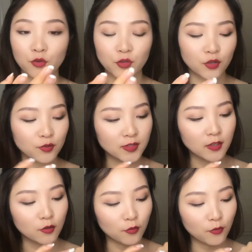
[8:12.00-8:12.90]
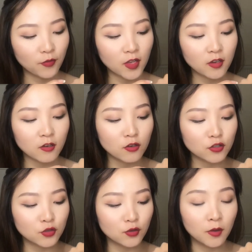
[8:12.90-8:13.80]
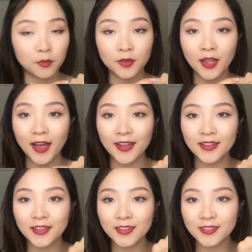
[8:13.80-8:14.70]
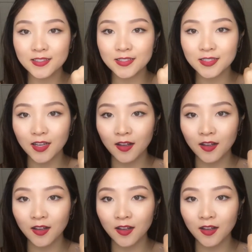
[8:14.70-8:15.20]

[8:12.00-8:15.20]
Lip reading: you're using your finger to apply this,